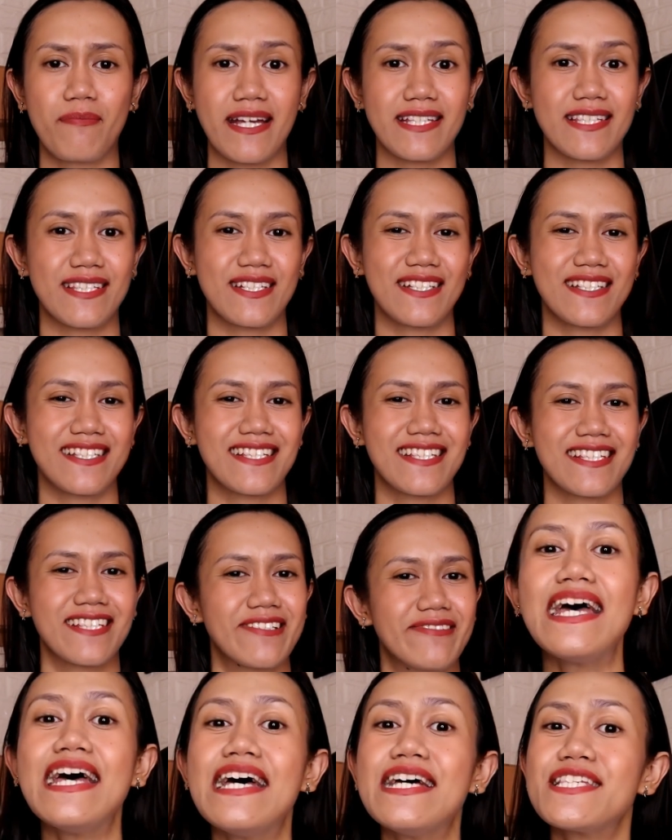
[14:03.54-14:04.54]

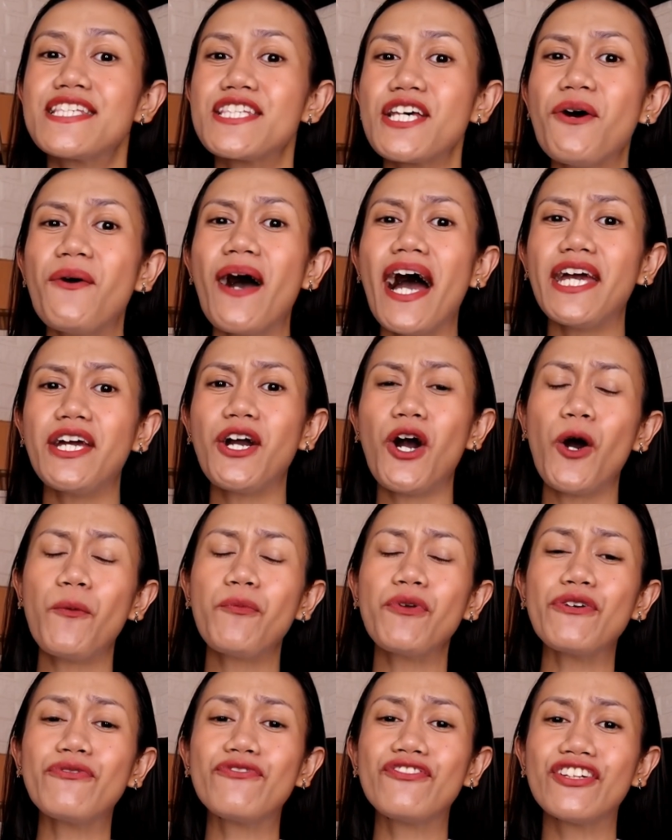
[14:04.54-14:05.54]
pesos. So I
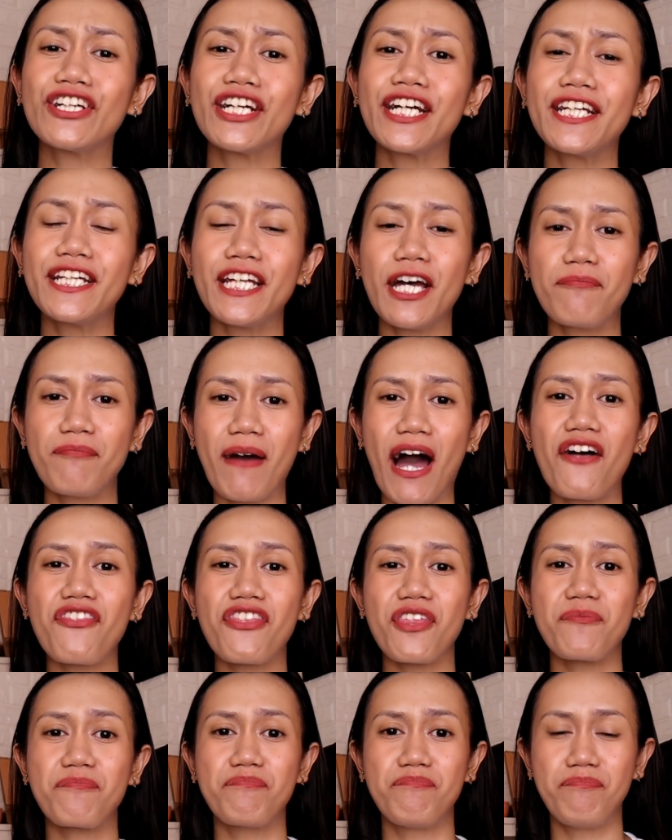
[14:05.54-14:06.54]
hope you've learned
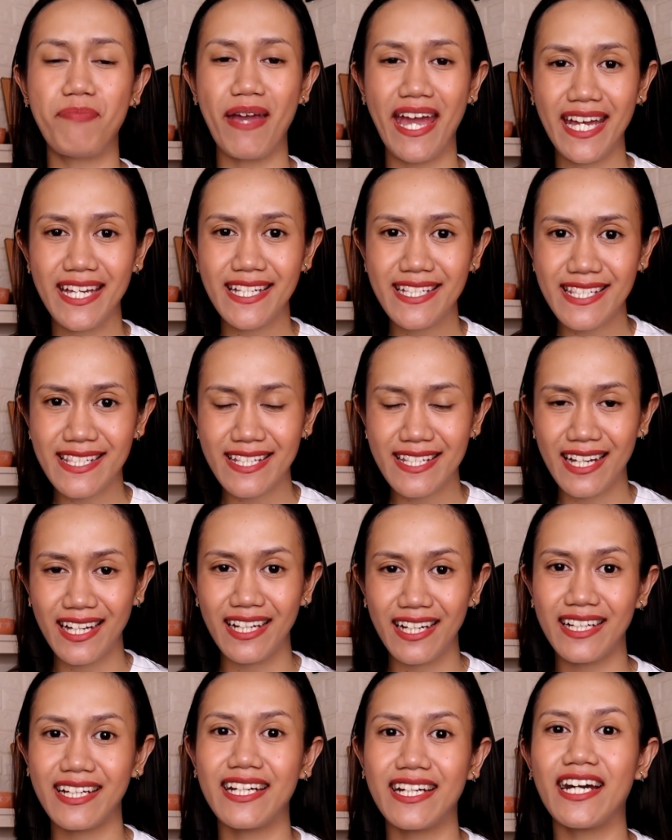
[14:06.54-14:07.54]
about the
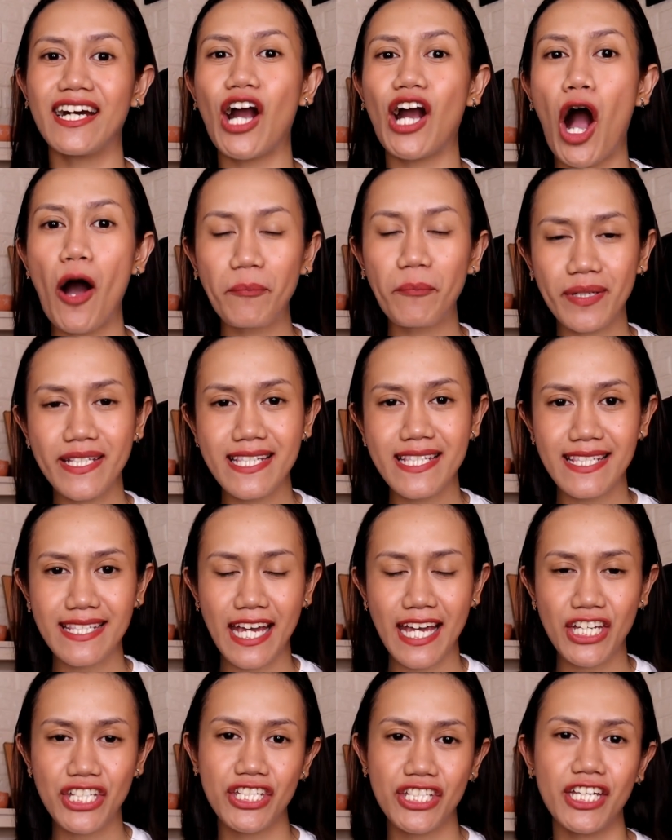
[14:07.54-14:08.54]
basic
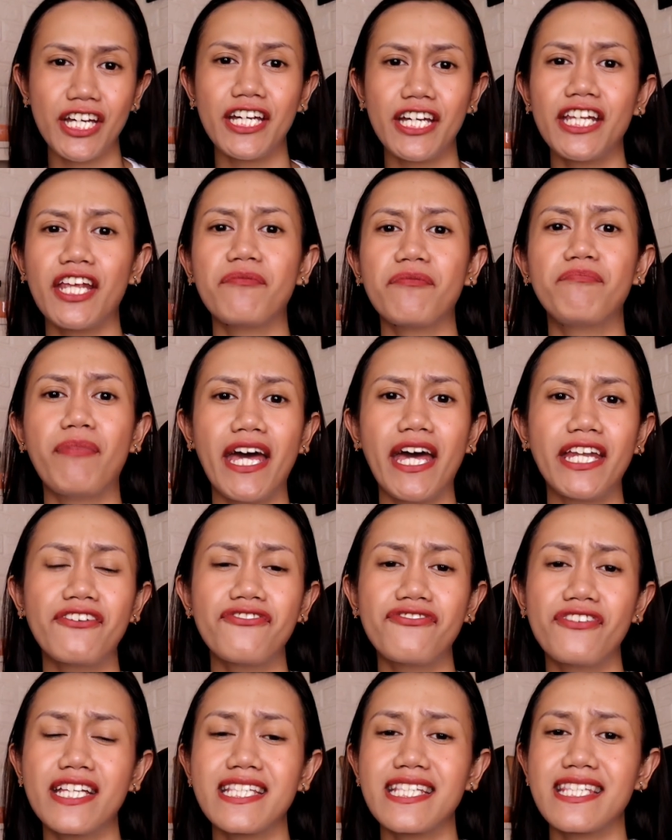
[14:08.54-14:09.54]
compensation and
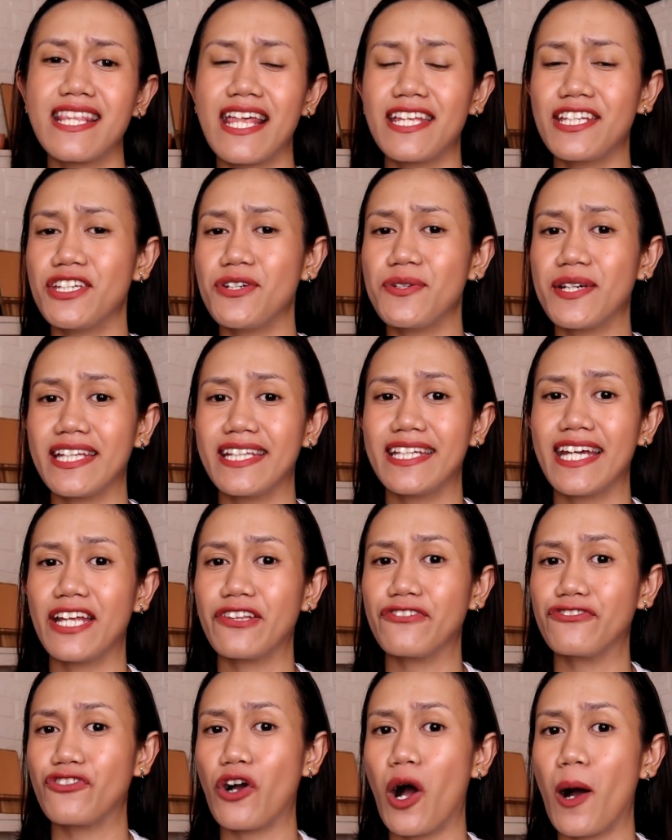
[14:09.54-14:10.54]
benefits that you can
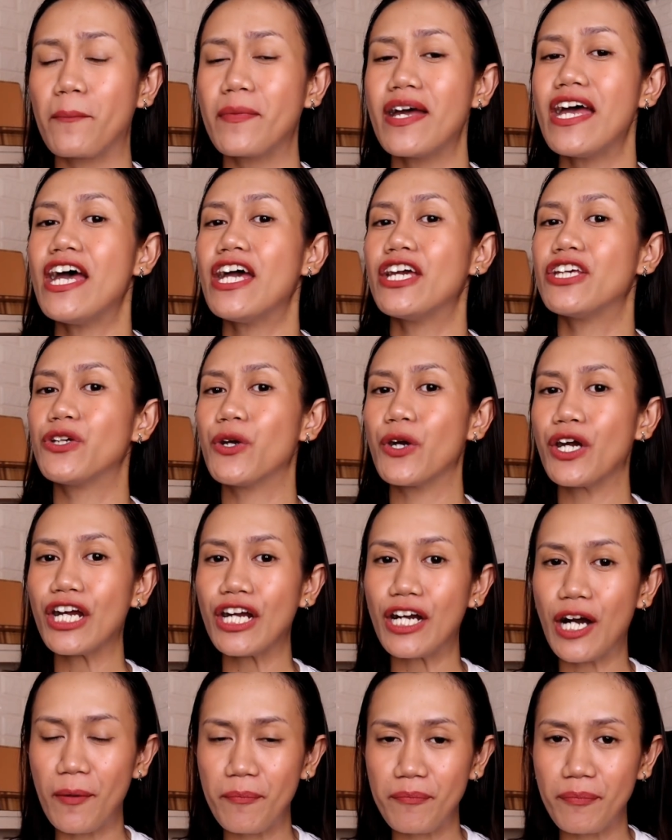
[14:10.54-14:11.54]
get from your
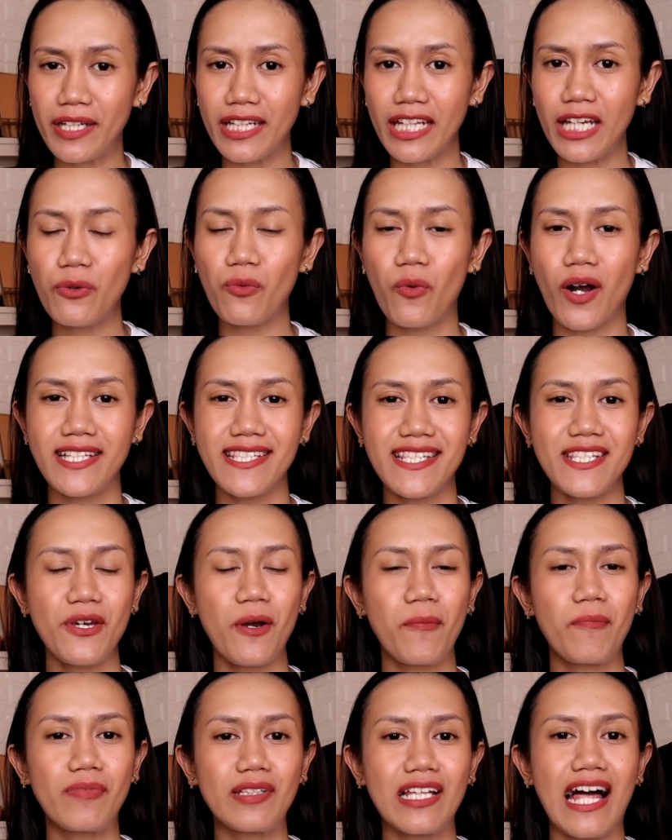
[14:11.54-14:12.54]
company once
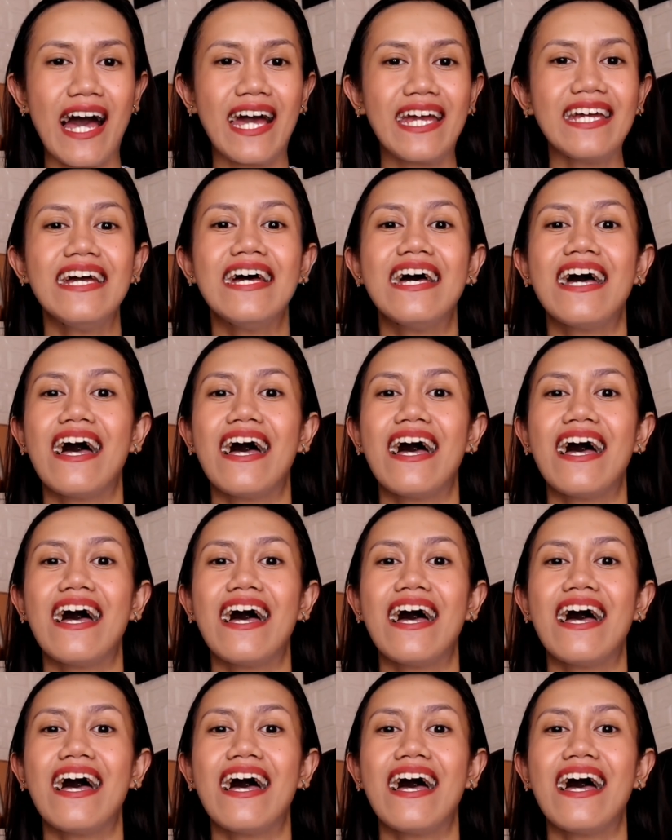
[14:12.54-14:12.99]
you apply.